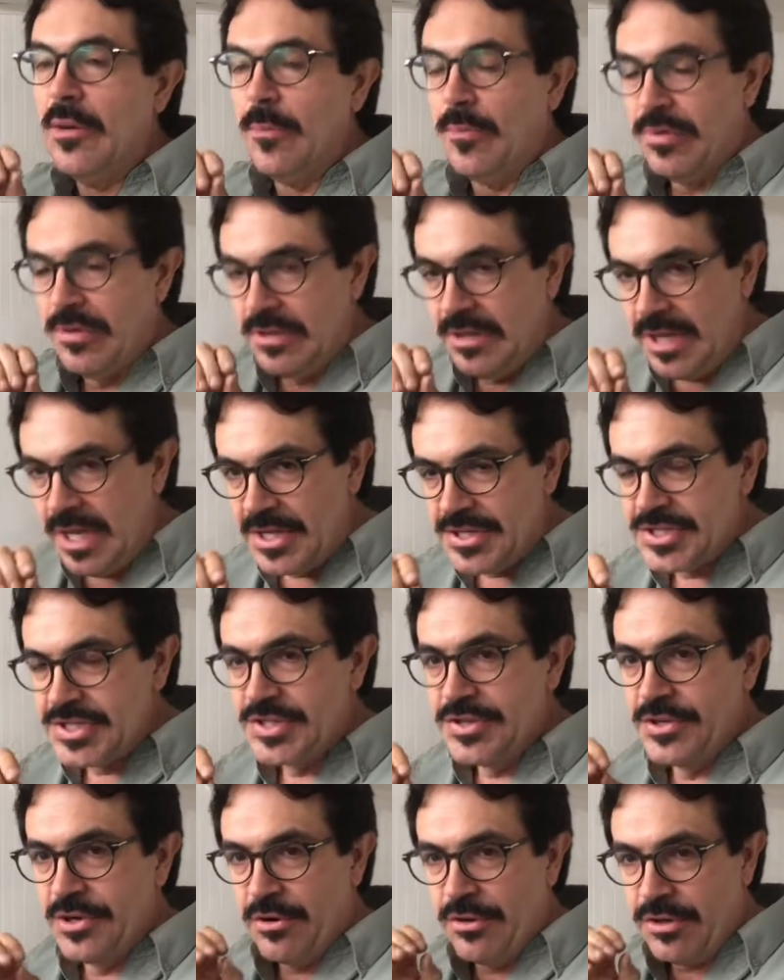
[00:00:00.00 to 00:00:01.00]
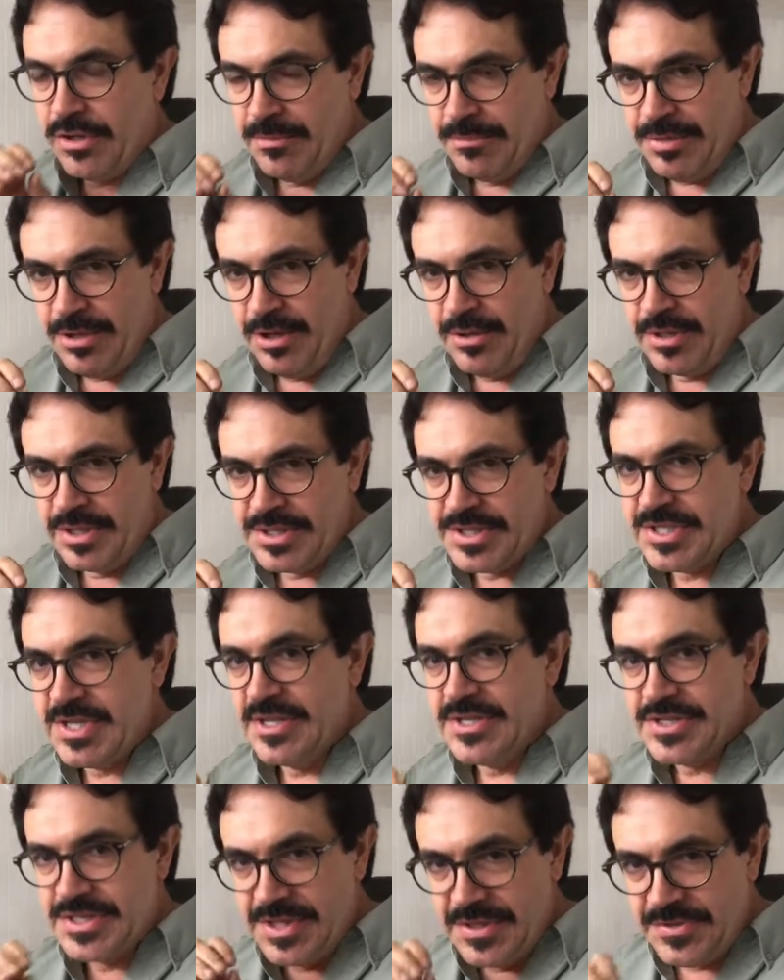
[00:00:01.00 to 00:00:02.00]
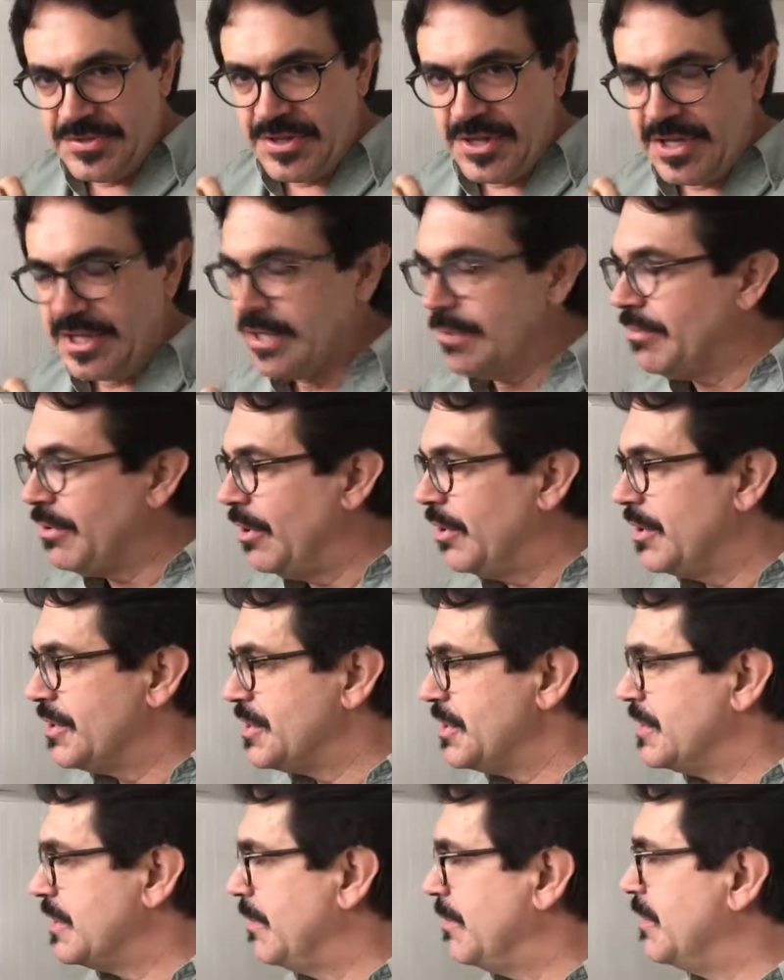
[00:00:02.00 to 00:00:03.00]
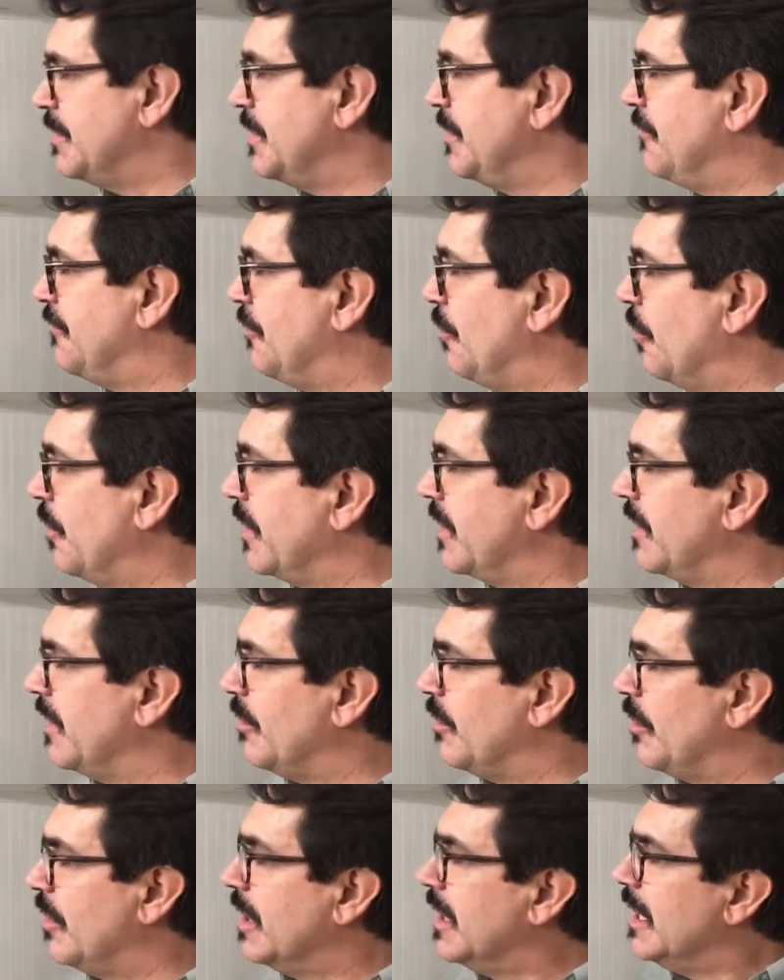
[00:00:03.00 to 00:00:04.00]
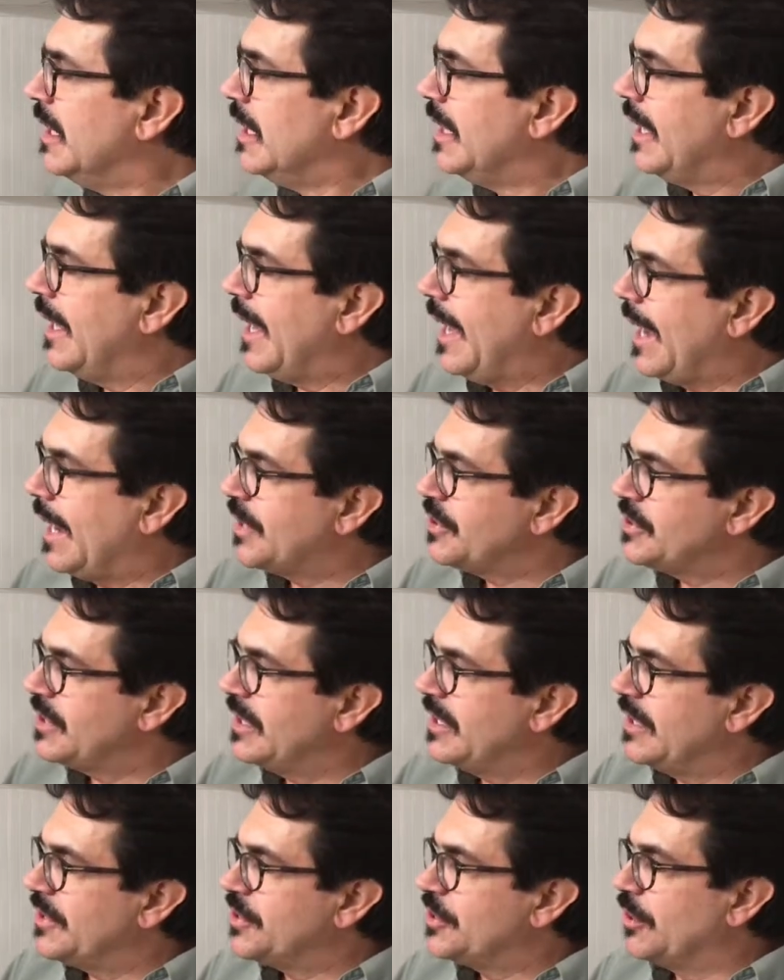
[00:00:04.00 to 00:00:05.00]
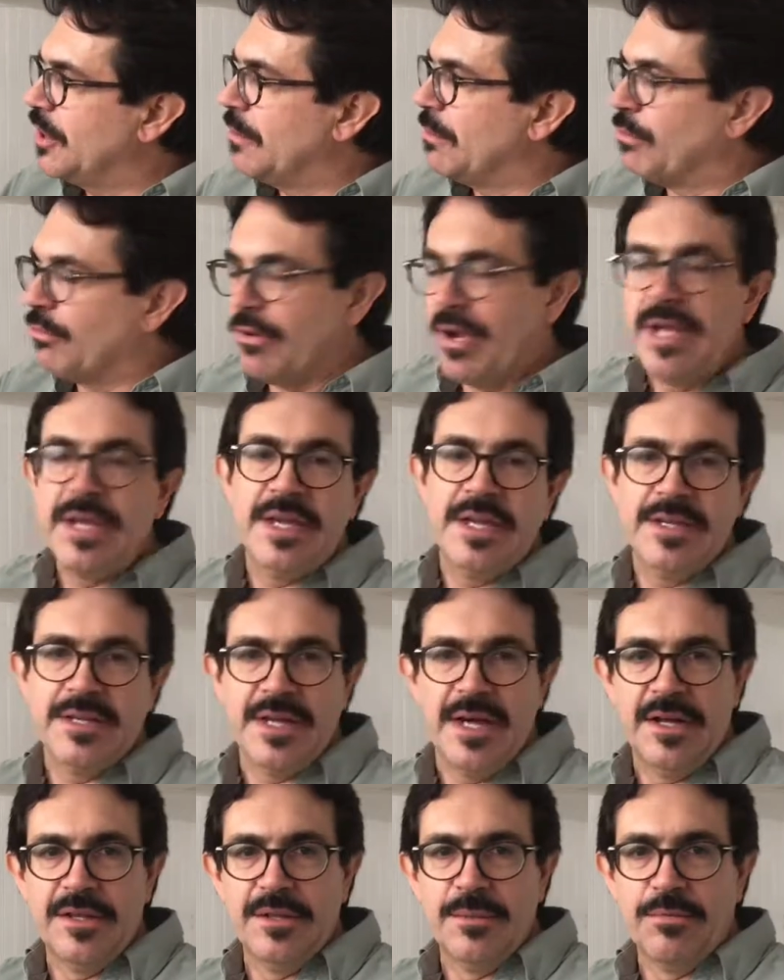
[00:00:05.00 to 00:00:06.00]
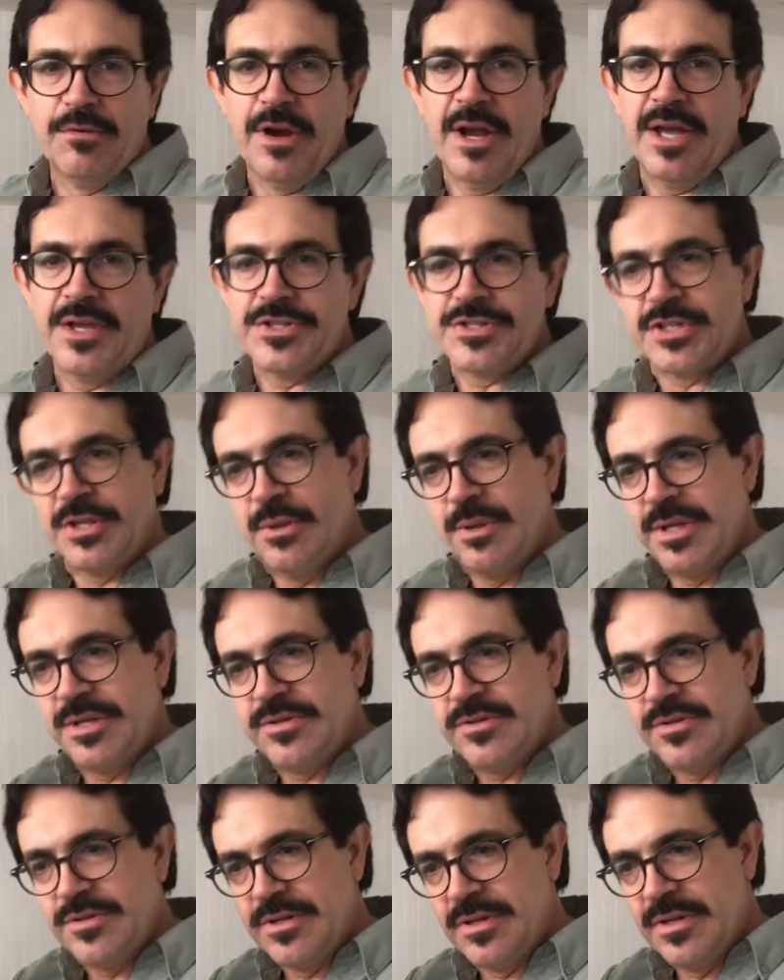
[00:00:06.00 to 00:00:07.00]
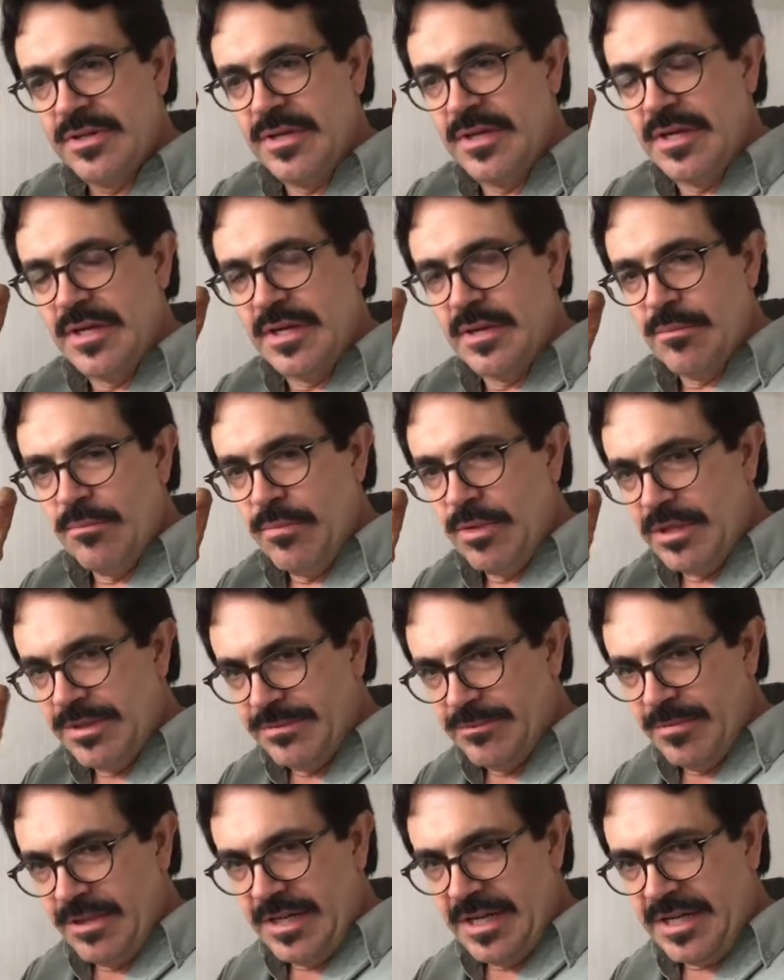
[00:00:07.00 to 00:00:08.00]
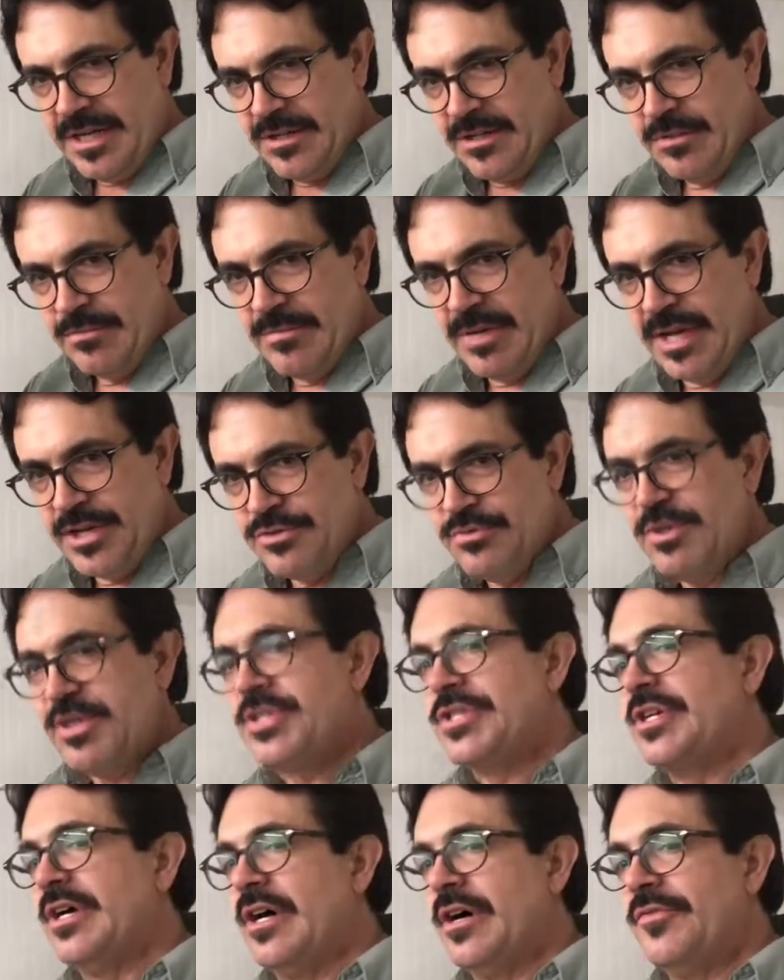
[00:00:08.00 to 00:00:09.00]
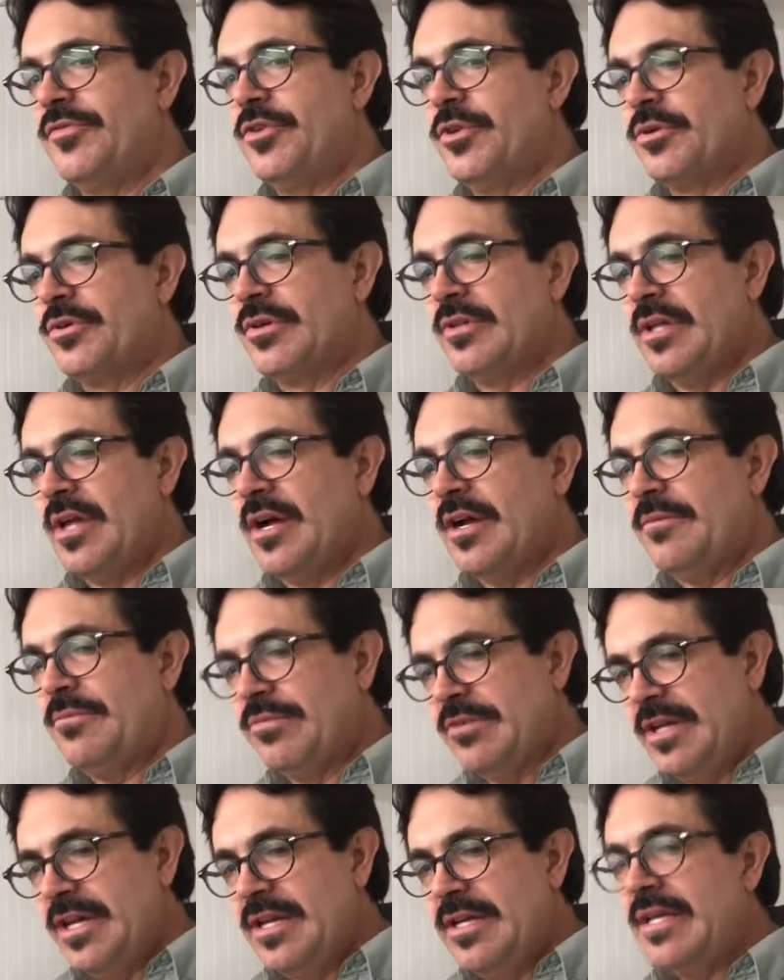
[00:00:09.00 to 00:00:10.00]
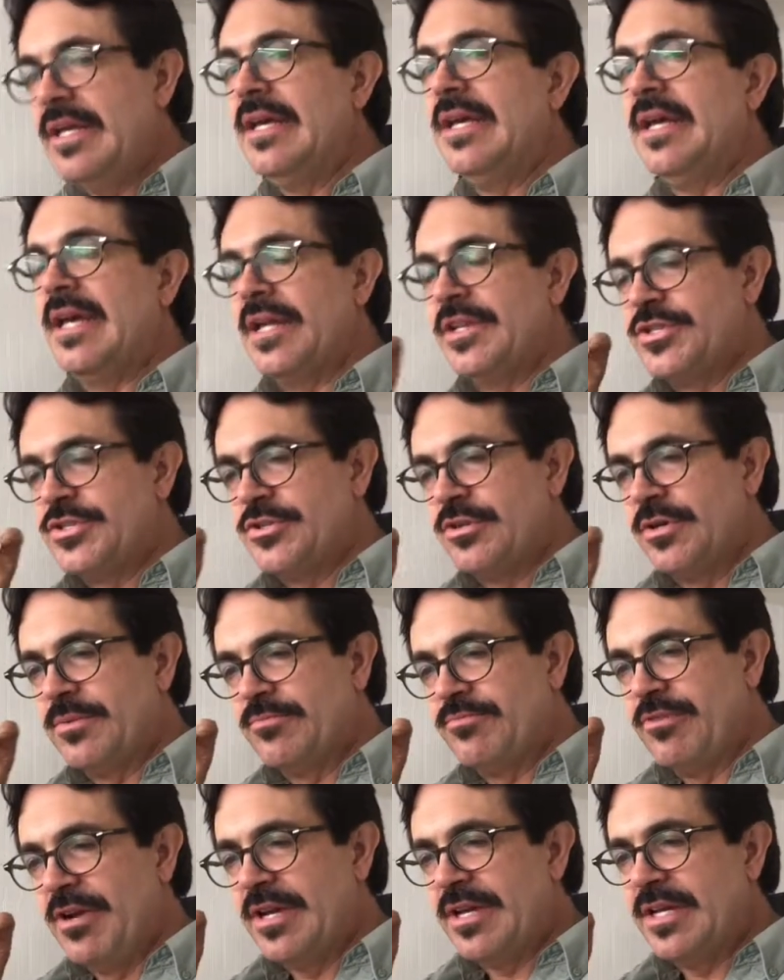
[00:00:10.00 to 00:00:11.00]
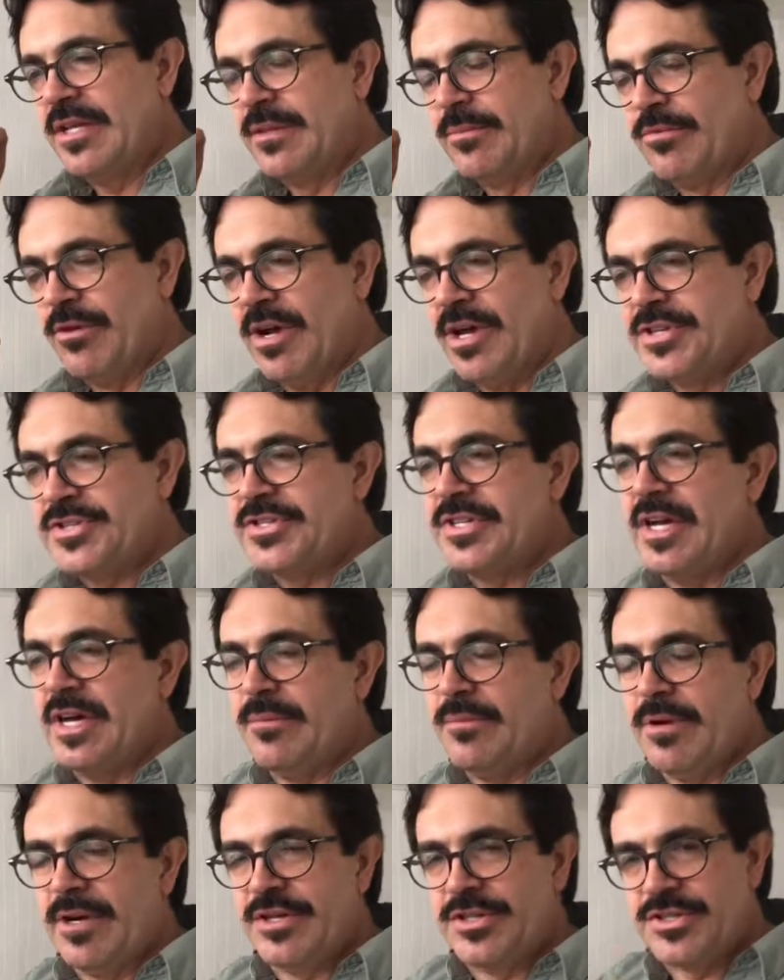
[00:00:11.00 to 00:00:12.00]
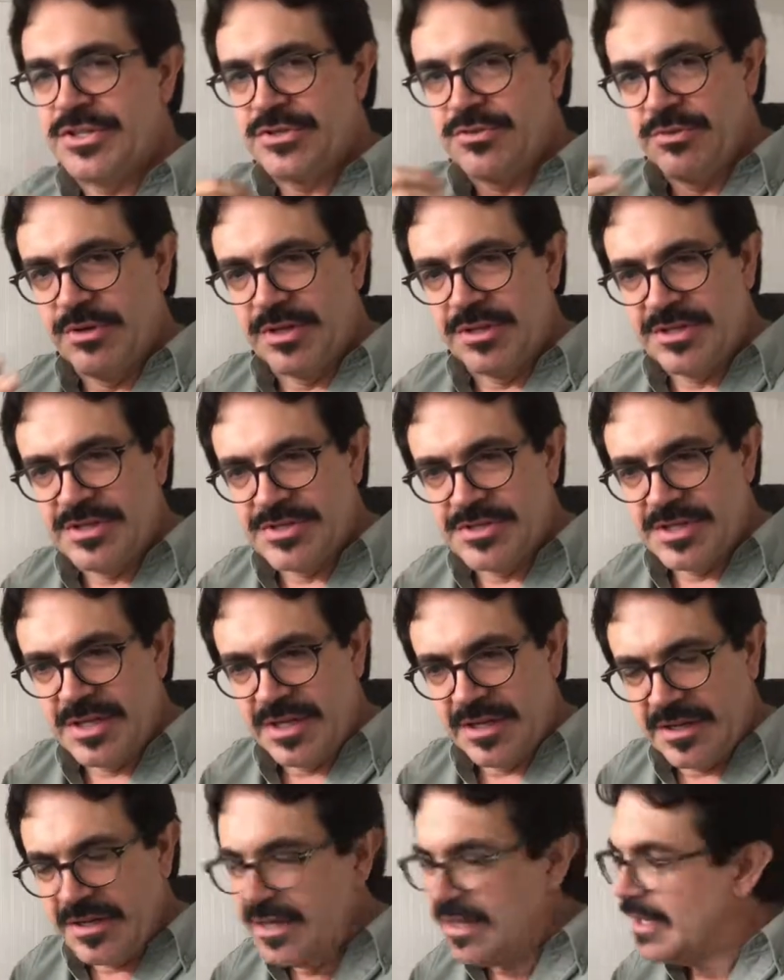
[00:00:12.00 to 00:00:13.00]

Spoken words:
Plus, there are components, synthetic components in WD-40 that will actually start breaking down the brass, going to the molecular matrix of your clock plate and start breaking the brass down by destroying the zinc.